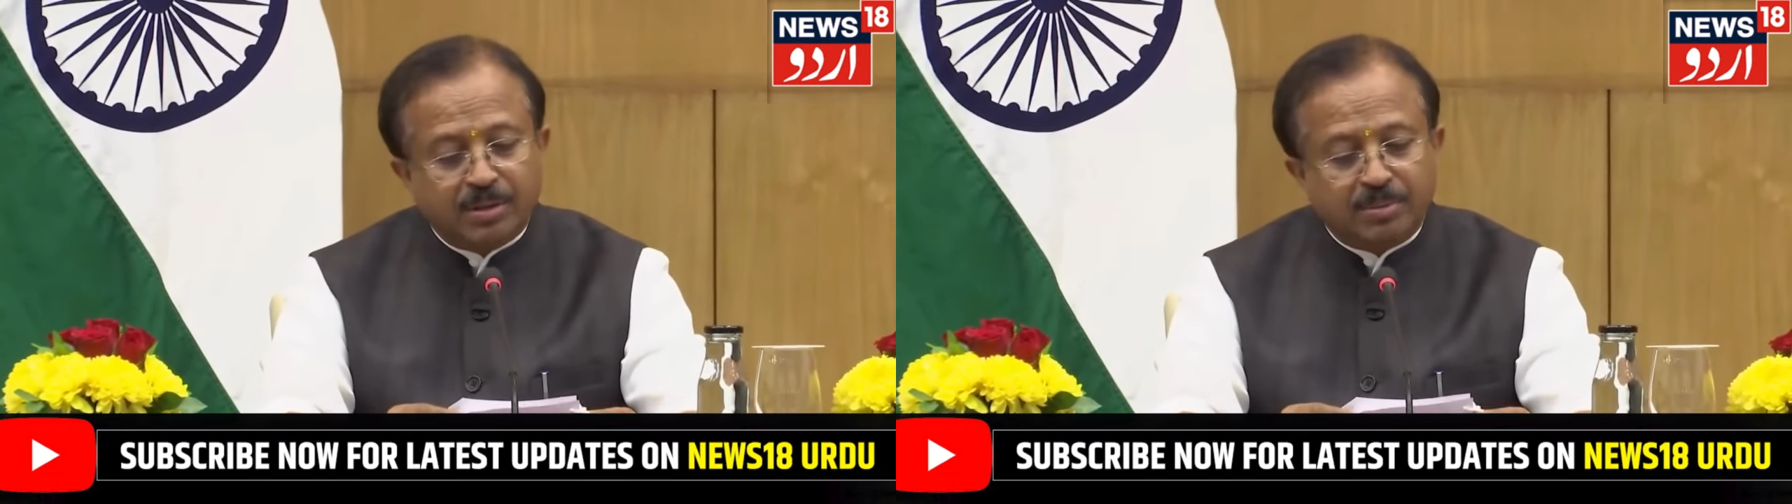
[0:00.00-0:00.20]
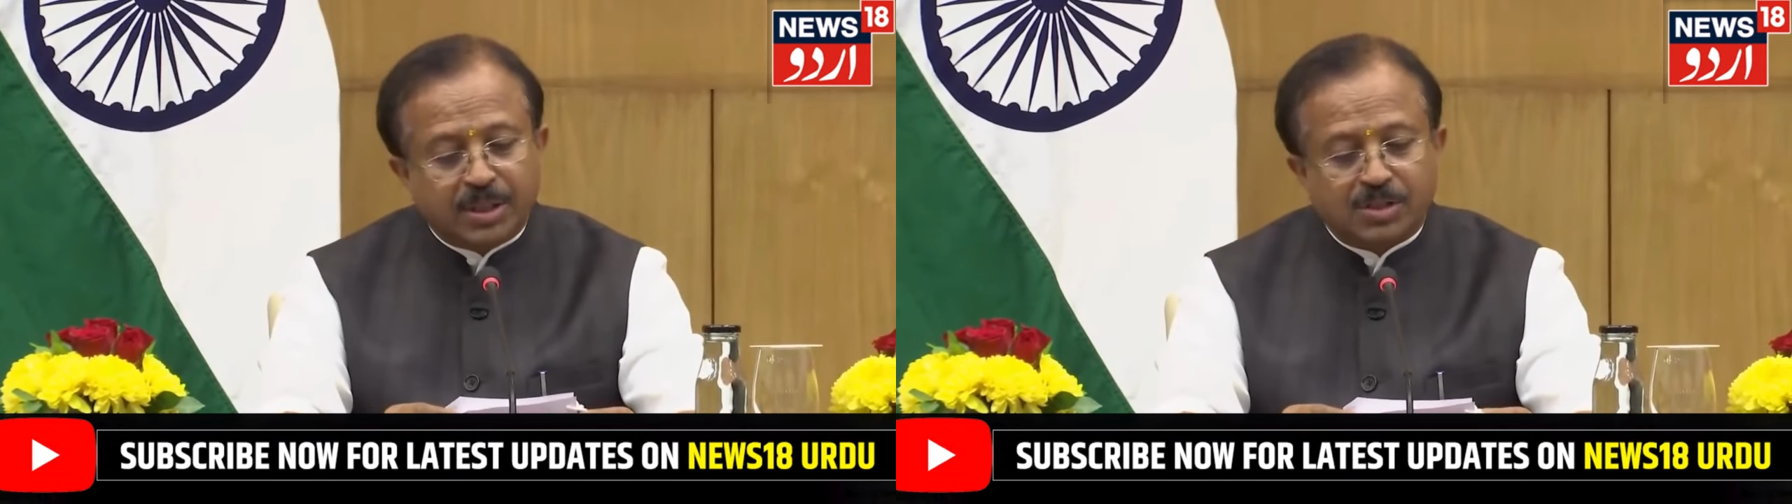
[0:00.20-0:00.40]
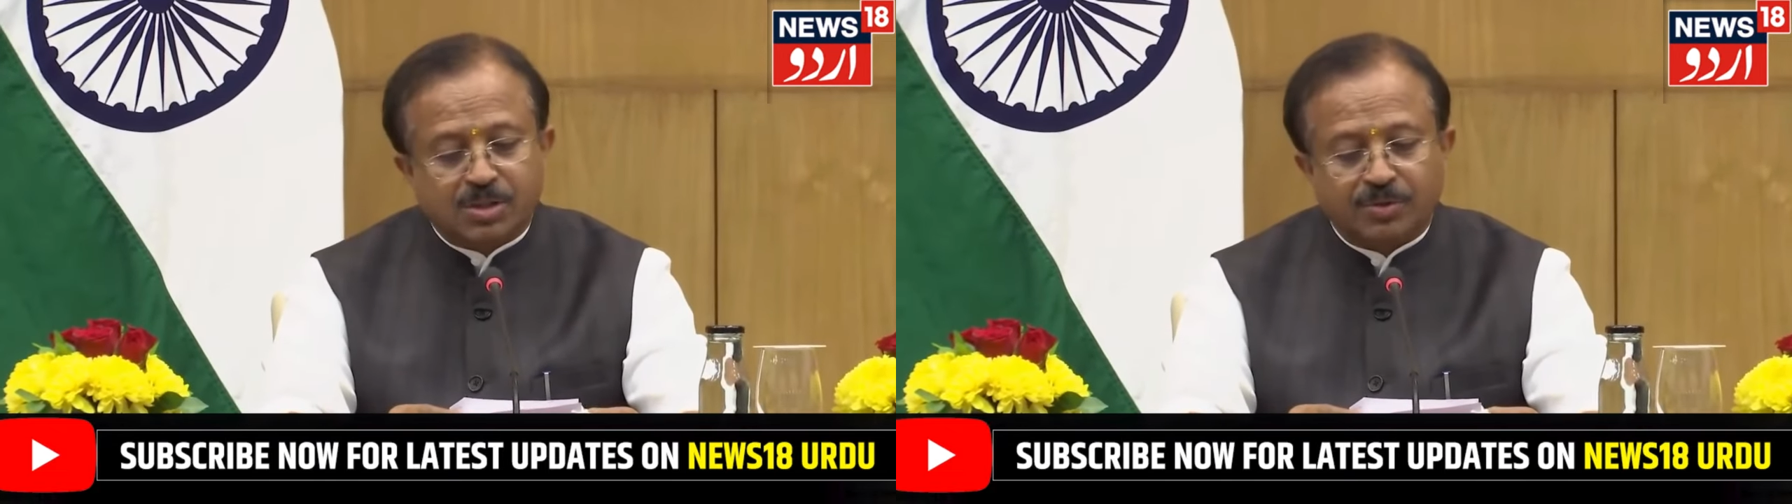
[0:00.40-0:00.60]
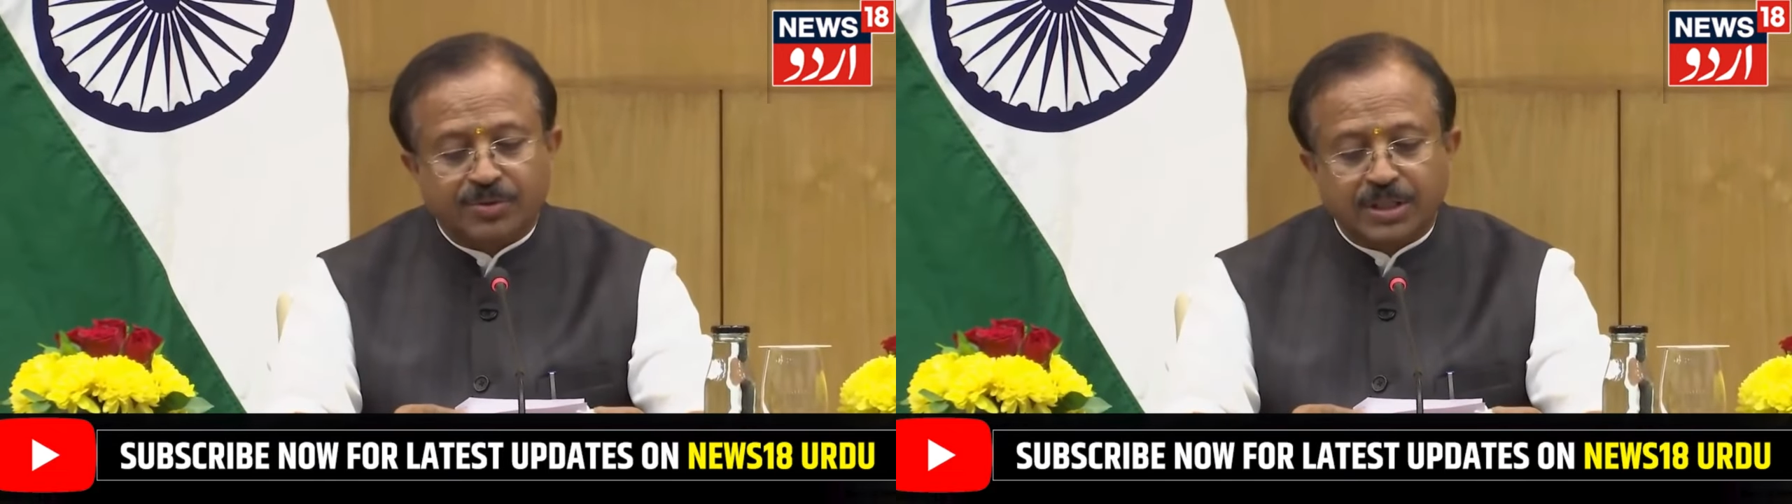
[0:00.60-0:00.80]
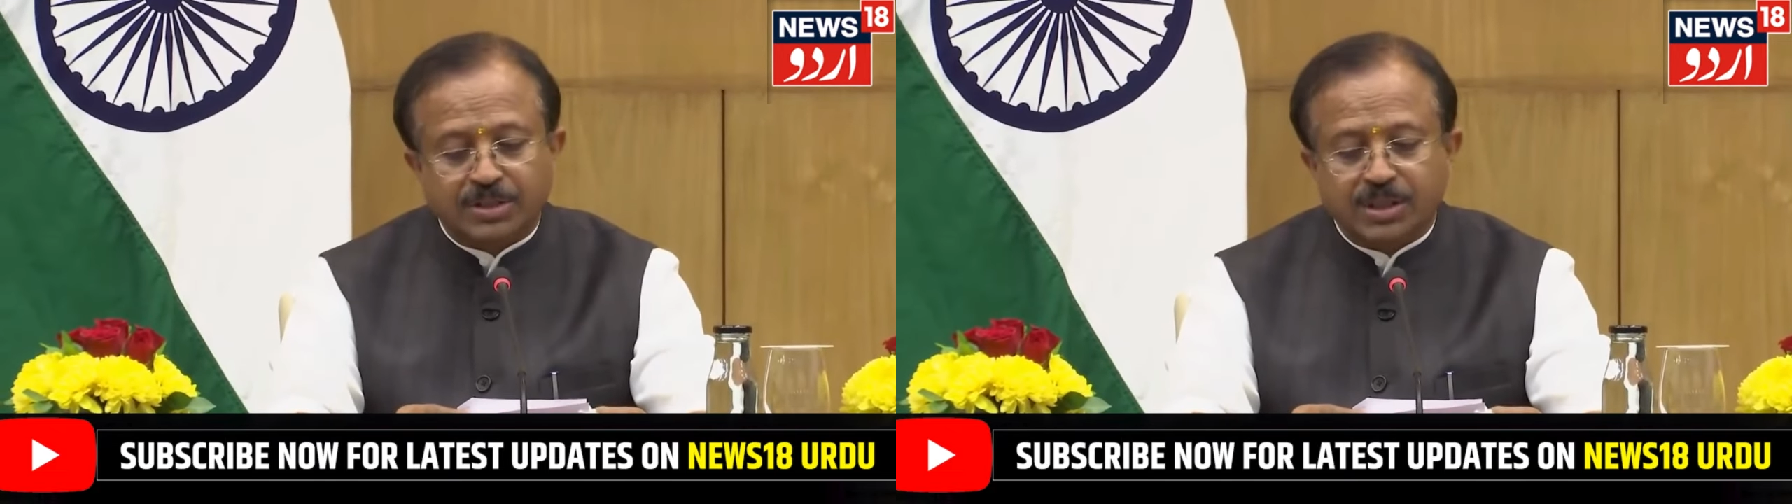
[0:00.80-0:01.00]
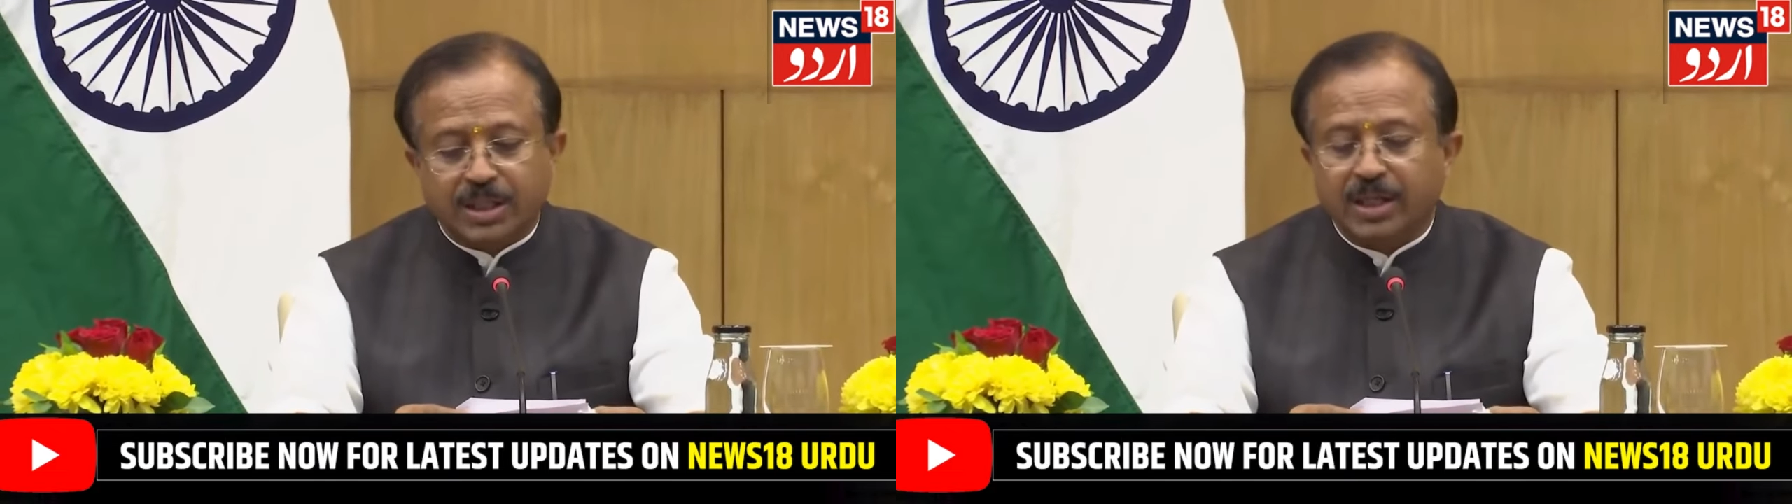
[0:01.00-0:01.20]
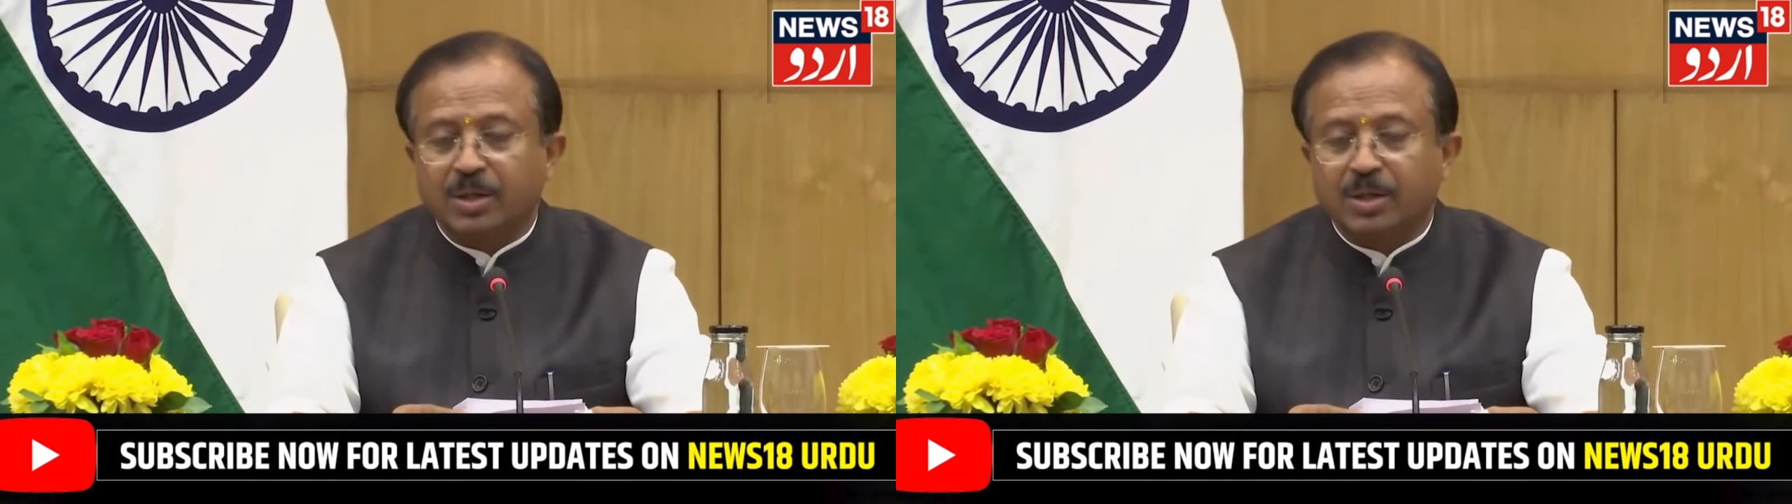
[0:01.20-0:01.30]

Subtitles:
Minister of Hajj and